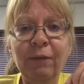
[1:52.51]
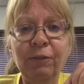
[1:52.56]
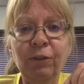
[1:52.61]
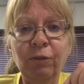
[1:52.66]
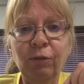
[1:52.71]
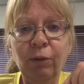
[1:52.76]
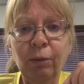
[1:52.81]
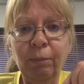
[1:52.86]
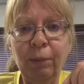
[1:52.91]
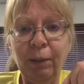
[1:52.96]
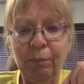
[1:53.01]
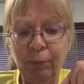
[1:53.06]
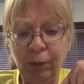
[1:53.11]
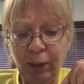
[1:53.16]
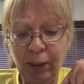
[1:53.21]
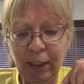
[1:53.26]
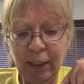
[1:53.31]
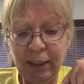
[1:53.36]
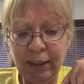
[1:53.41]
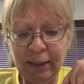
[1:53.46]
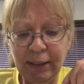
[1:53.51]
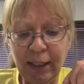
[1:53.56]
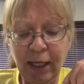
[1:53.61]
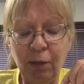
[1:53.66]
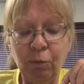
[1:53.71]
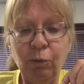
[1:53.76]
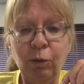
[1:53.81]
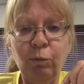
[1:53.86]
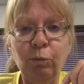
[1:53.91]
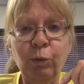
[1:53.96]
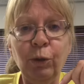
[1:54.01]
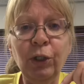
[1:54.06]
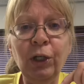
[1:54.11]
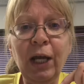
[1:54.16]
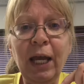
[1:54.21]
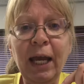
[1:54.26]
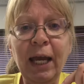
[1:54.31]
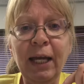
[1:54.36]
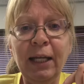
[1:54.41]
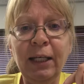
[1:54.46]
to remember is that when we're
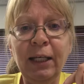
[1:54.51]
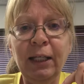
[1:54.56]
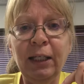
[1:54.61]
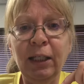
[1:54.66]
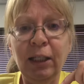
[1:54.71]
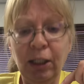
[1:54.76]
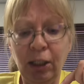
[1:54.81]
adding